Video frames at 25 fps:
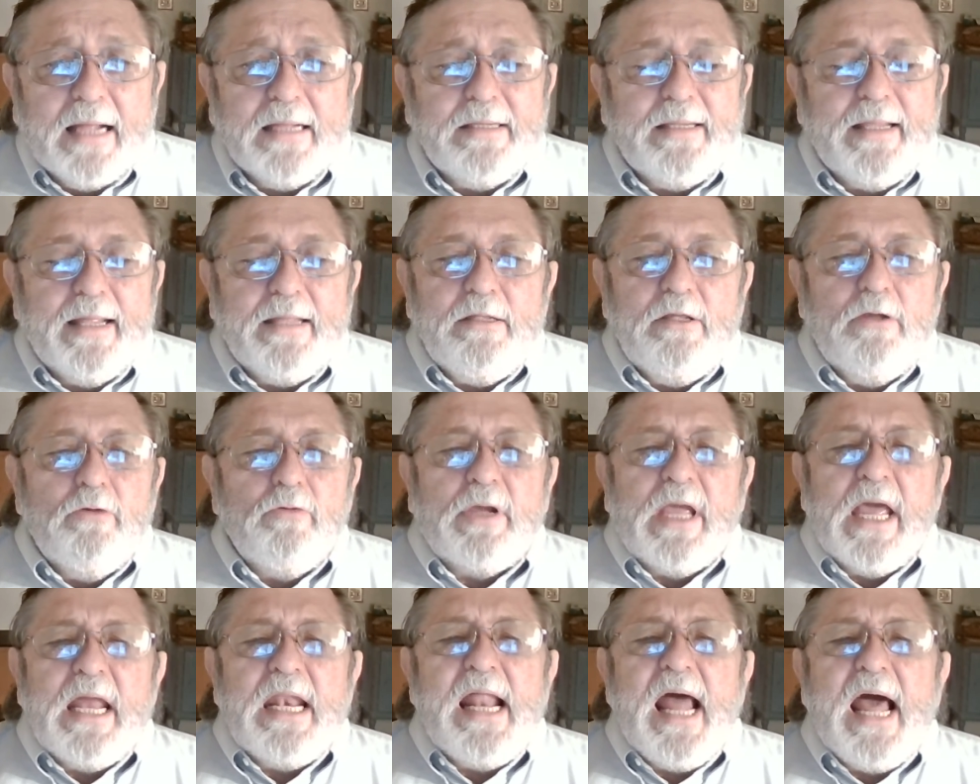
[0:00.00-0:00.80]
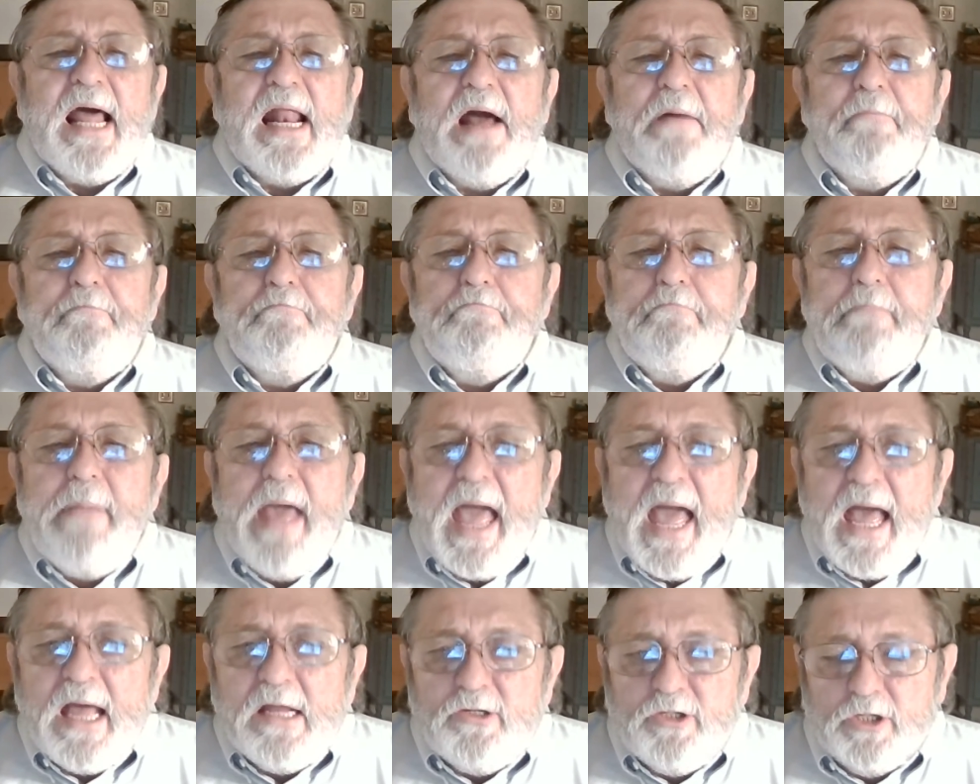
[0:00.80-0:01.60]
You cannot
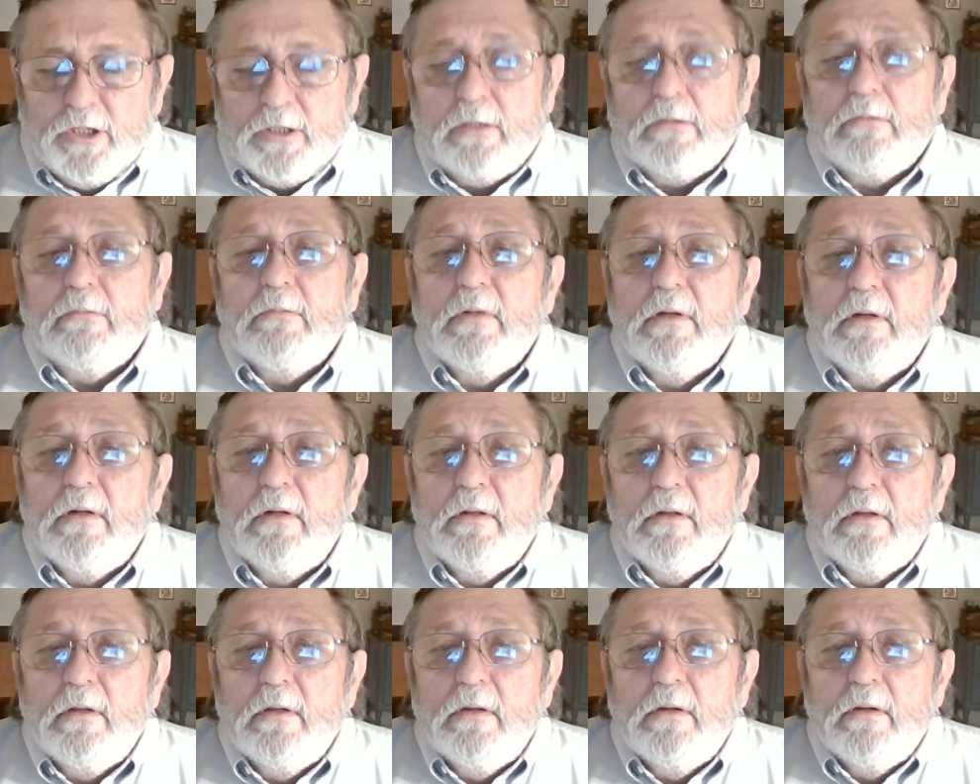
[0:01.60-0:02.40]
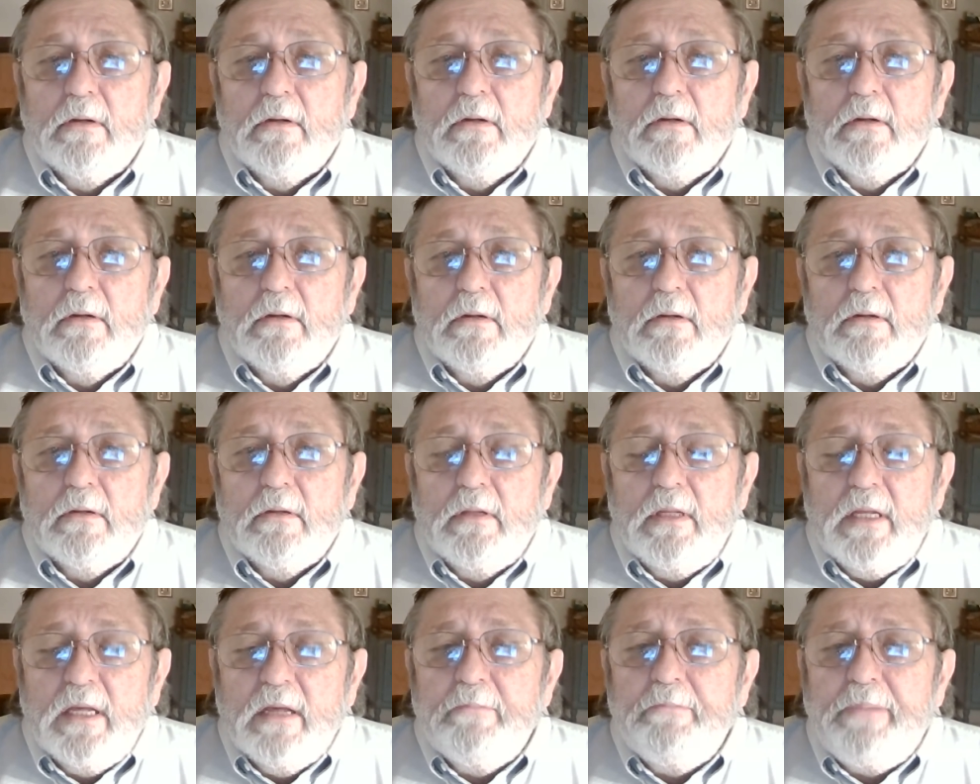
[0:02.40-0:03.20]
imagine
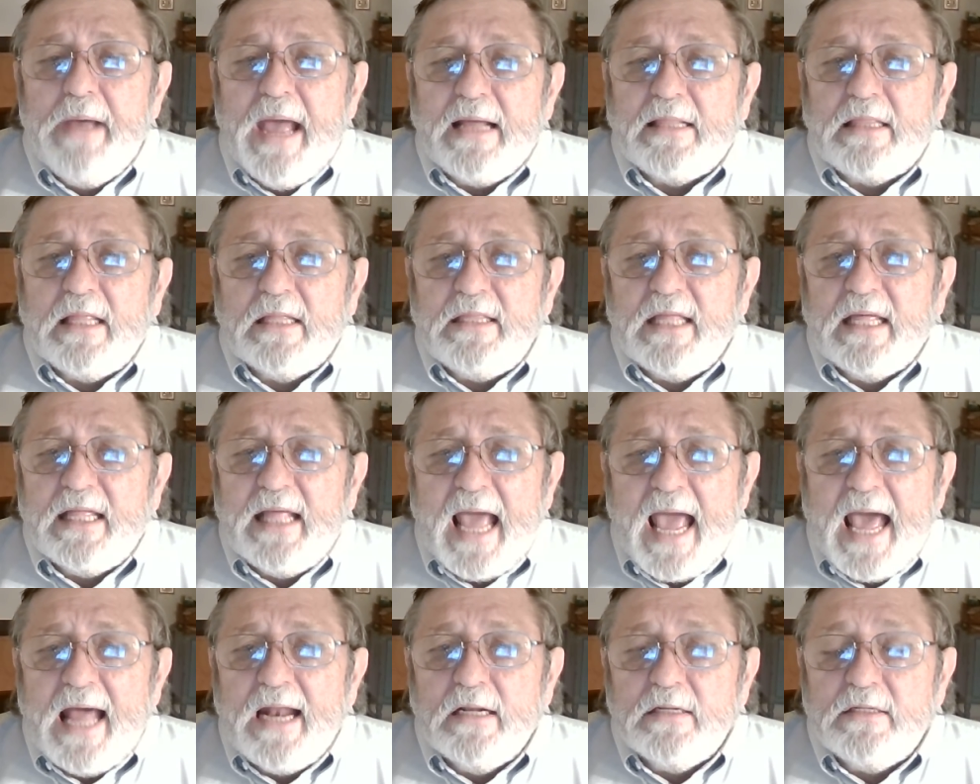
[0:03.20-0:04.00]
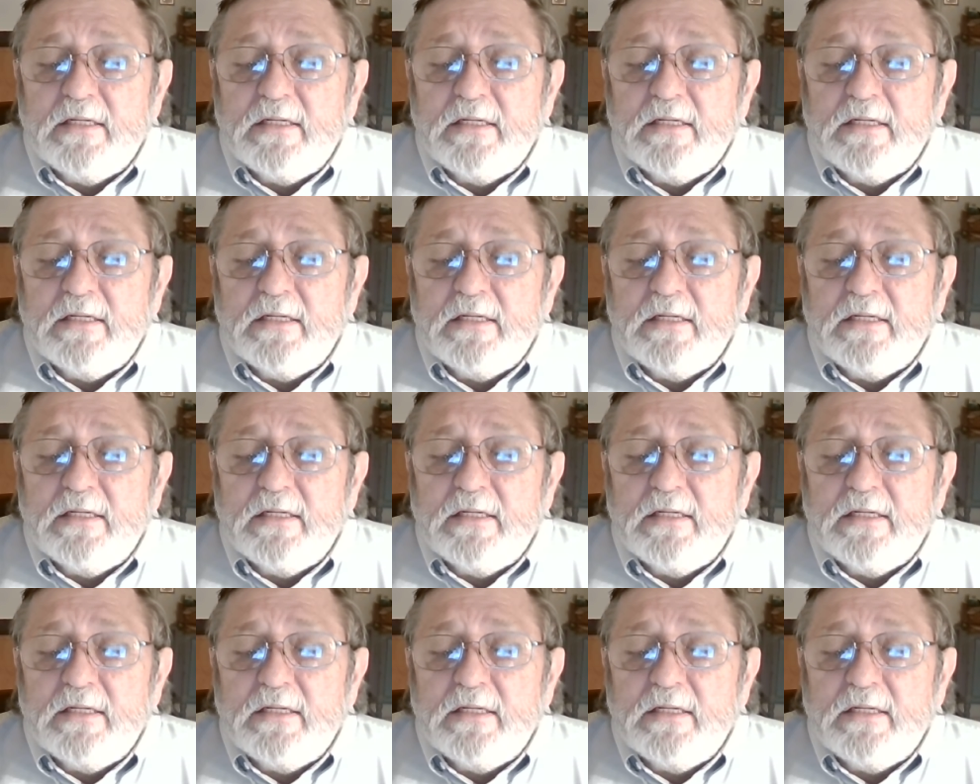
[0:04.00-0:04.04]
the impact that had on